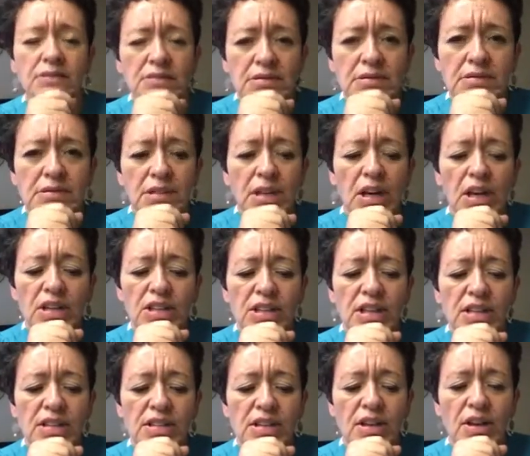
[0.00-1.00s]
Oh gosh,
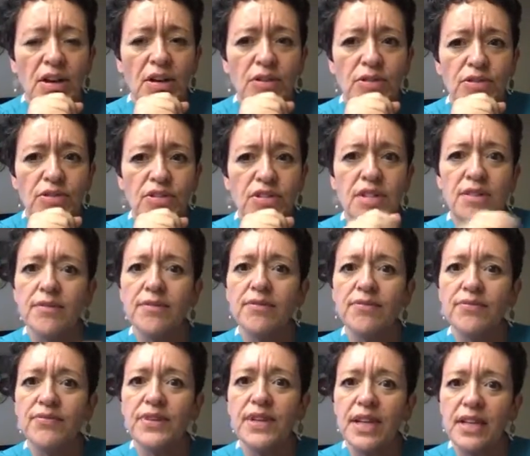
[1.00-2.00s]
how does that go?
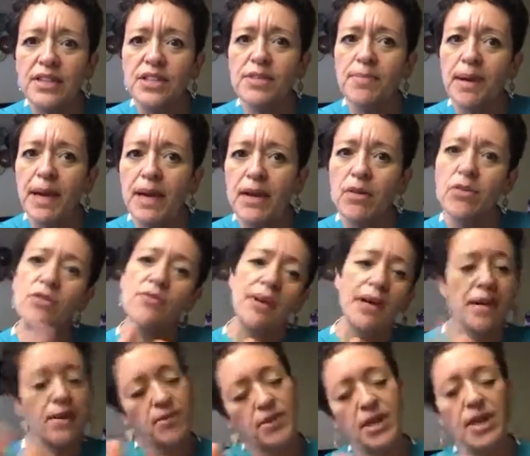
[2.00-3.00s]
Vanilla, tobacco,
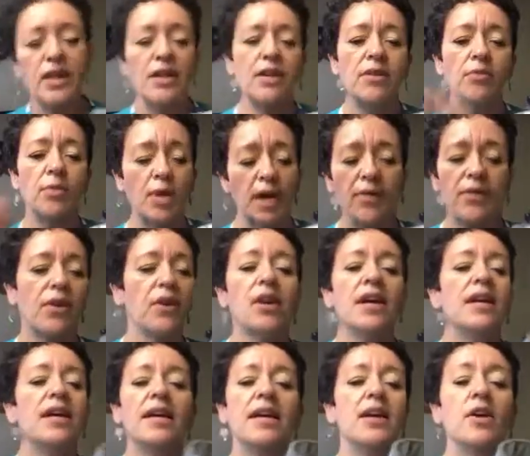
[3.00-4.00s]
tobacco, vanilla, whatever.
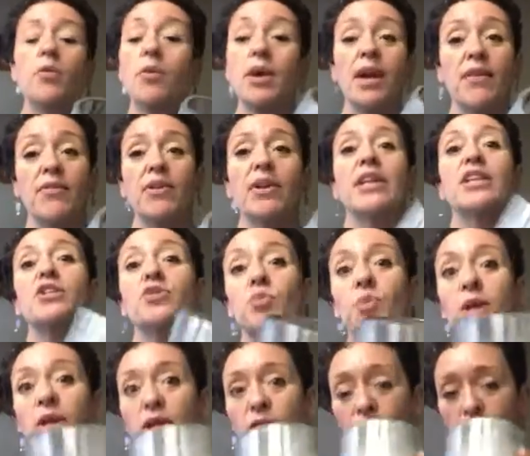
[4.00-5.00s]
It's
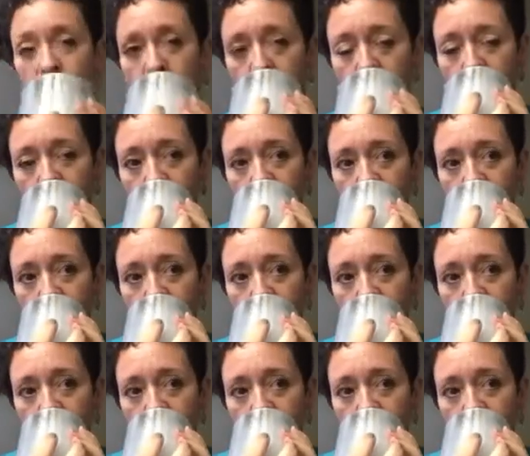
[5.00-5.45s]
really good.